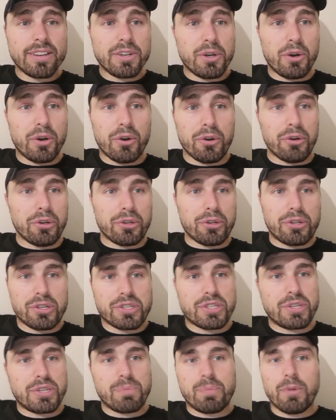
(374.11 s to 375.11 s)
Or
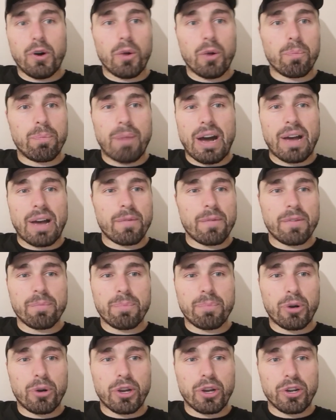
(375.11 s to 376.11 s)
just
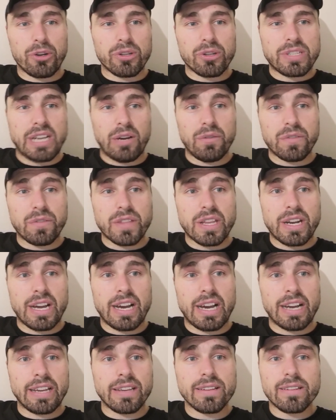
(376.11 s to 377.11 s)
book an hotel for the
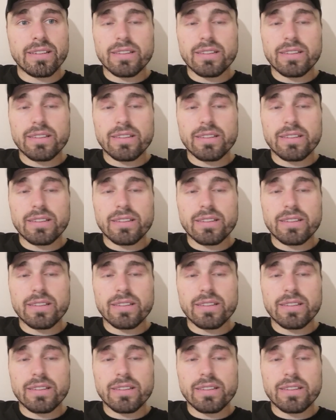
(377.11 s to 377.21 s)
night.